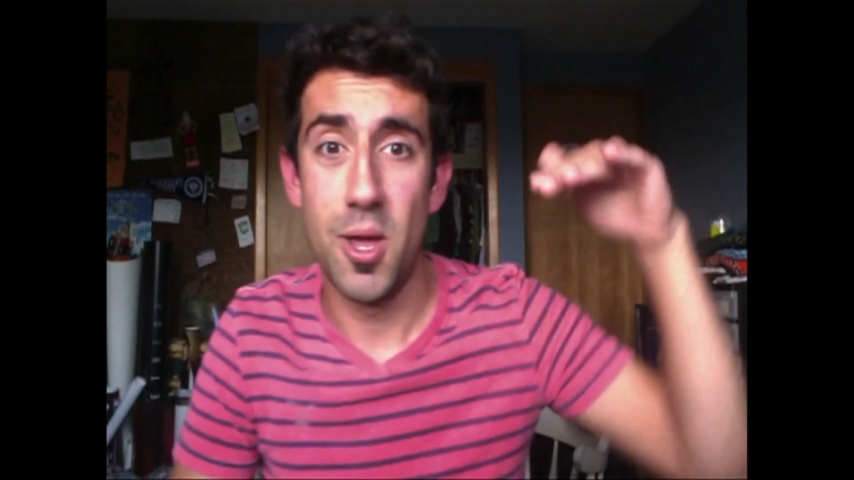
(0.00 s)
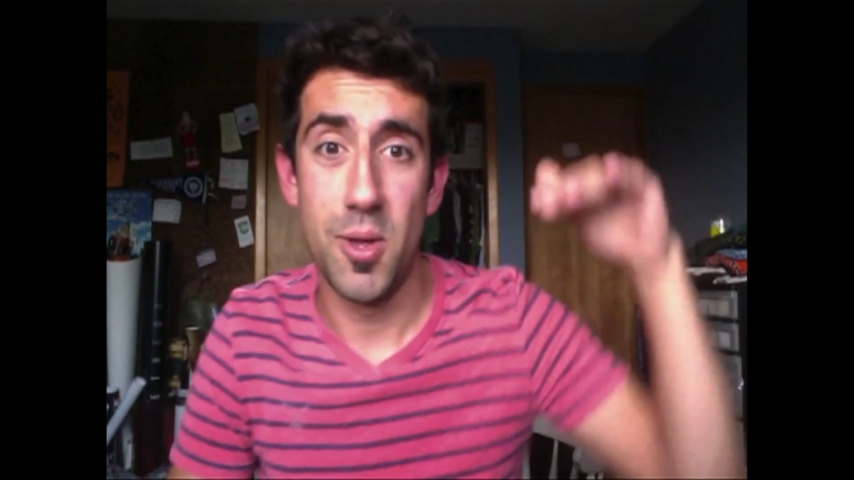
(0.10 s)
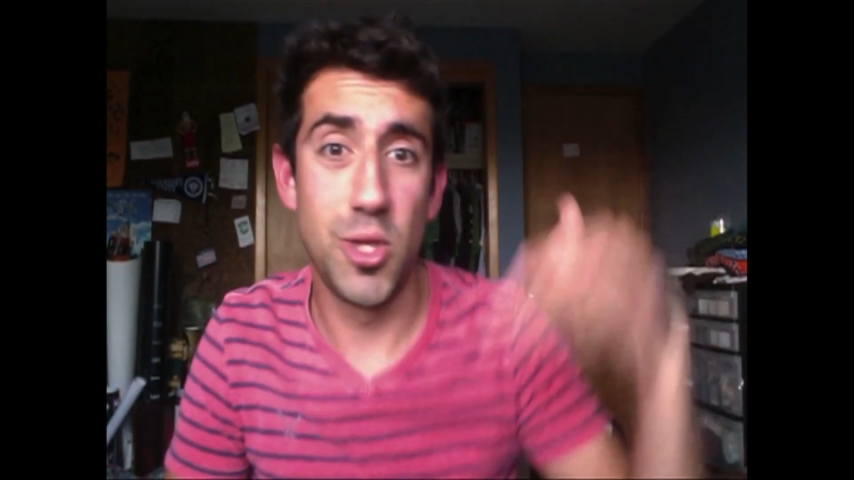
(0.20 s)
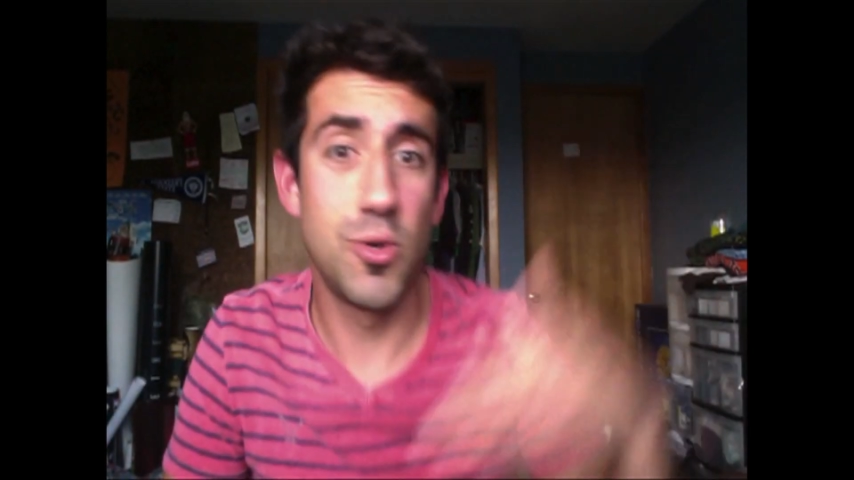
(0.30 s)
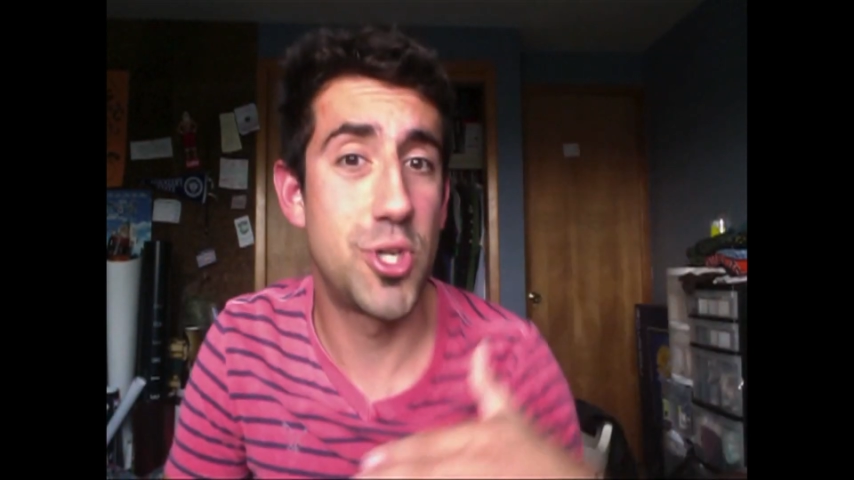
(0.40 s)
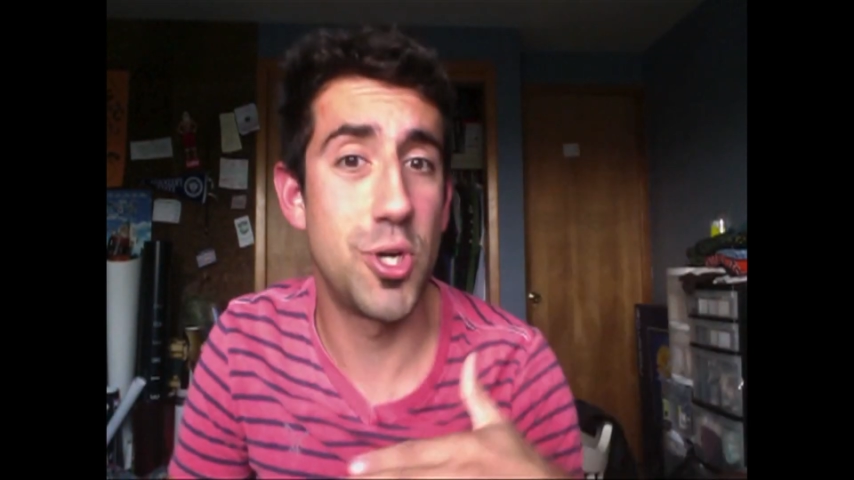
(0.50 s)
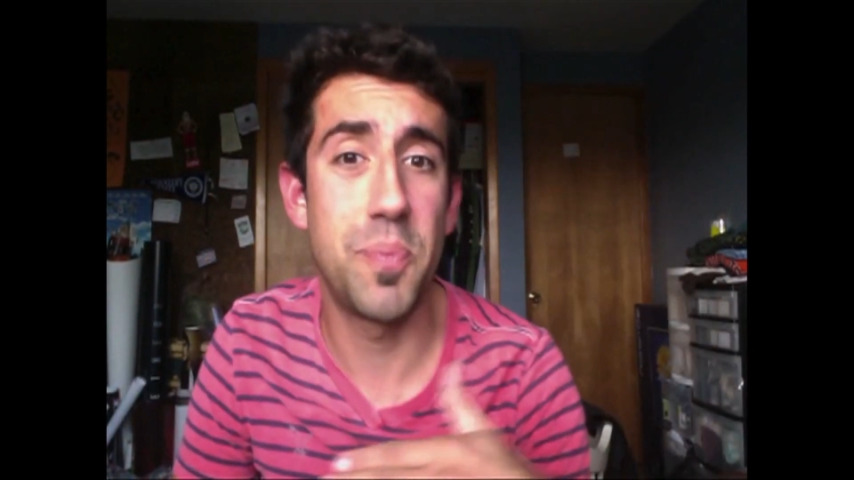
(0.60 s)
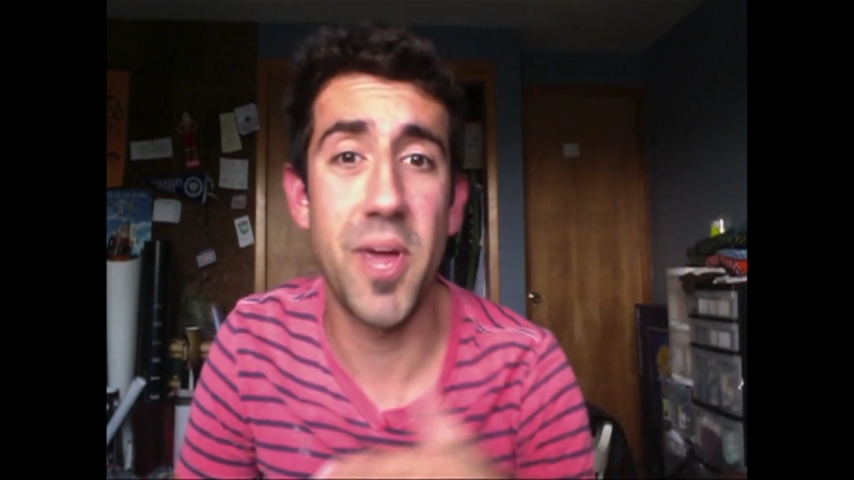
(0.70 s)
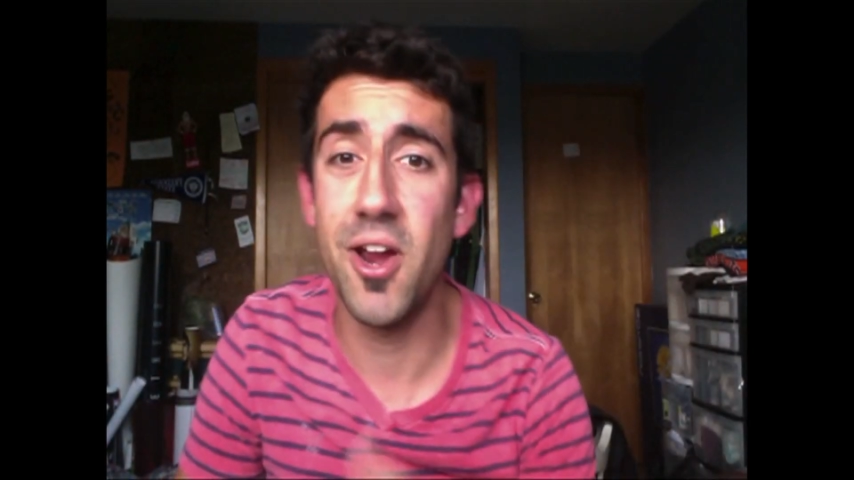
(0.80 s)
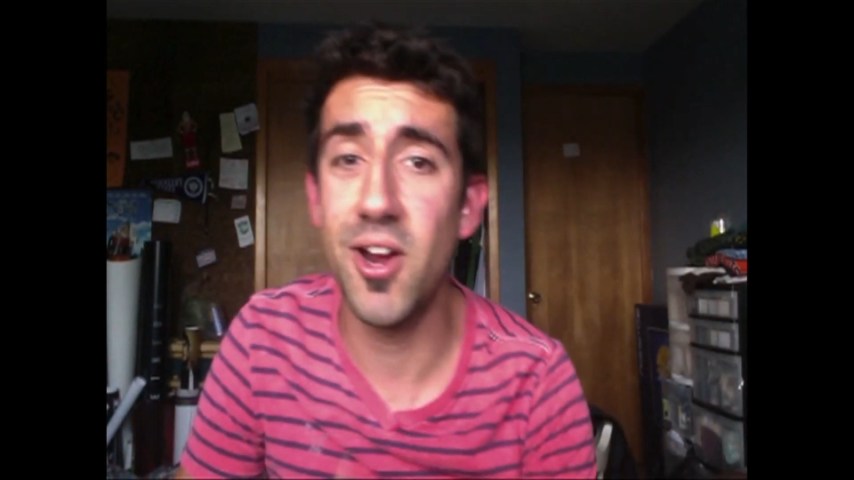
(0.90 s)
YouTube
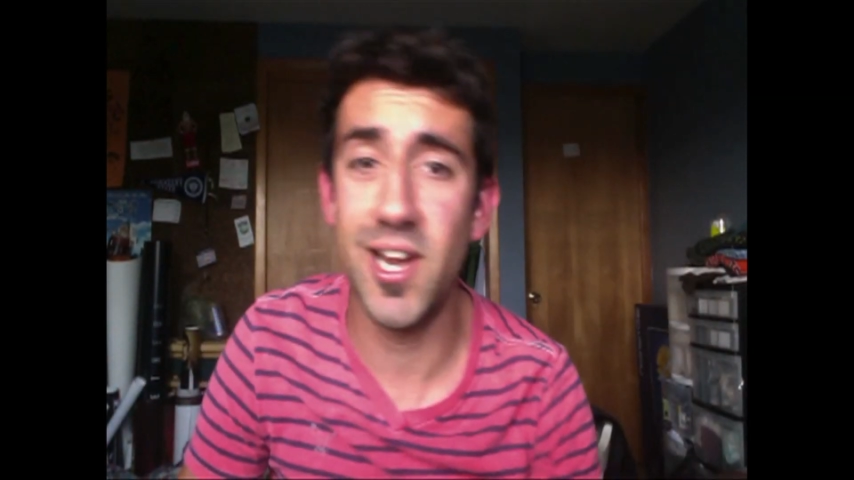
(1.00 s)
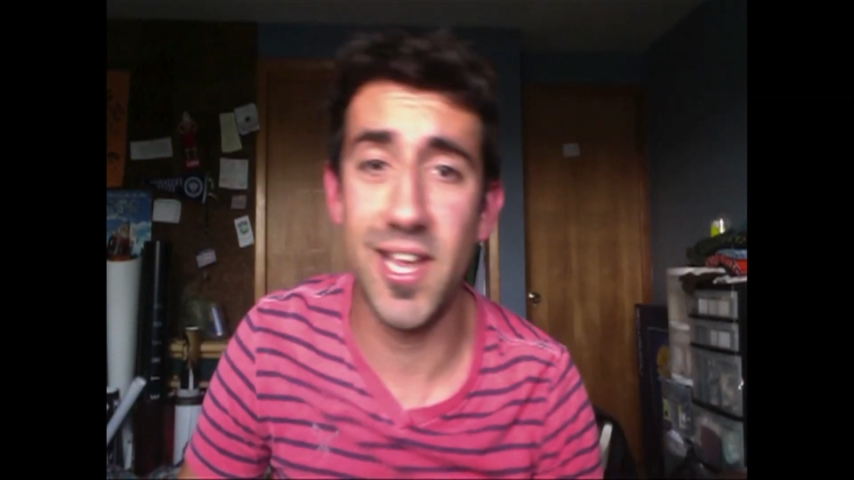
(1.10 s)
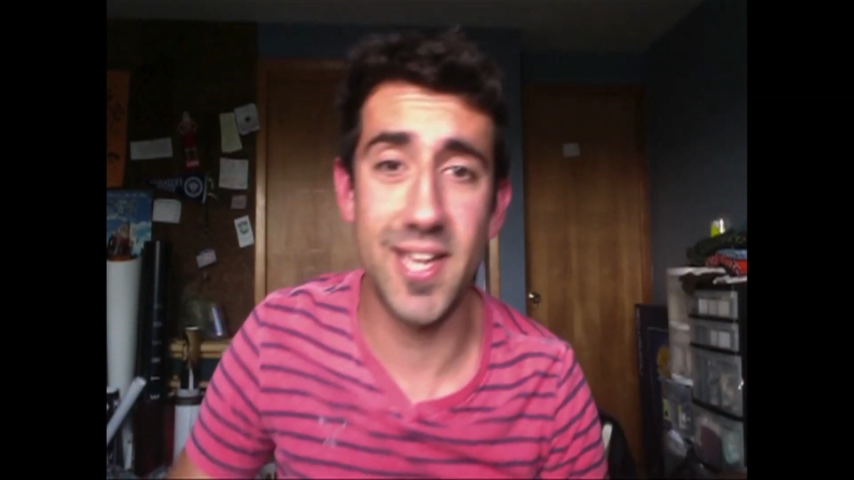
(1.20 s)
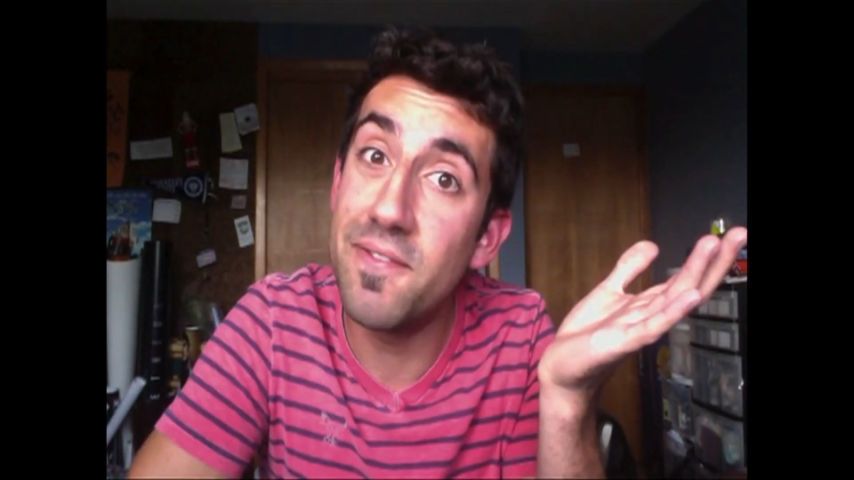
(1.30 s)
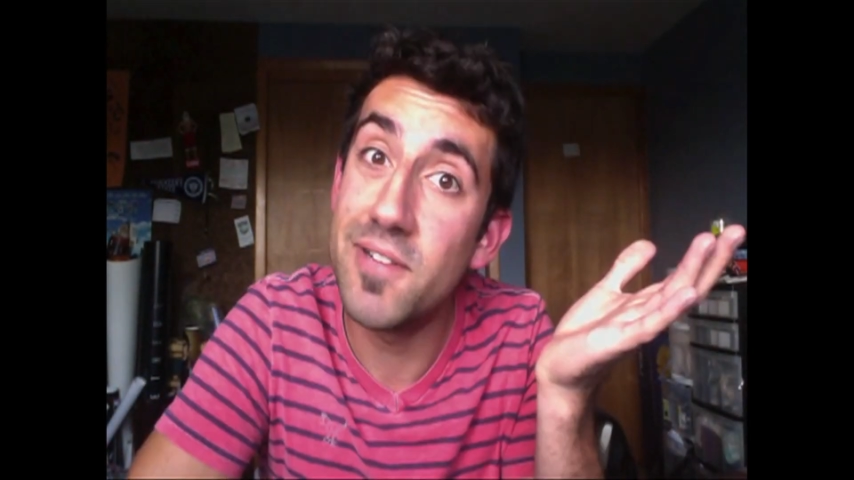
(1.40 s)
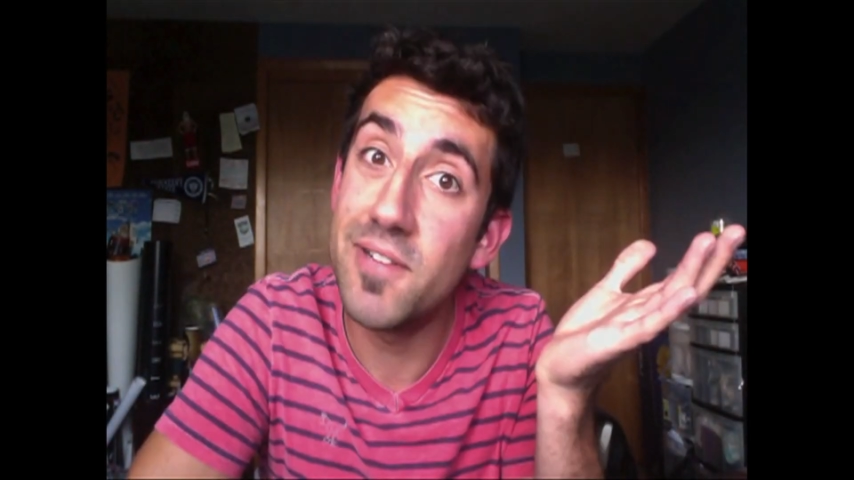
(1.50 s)
parodies,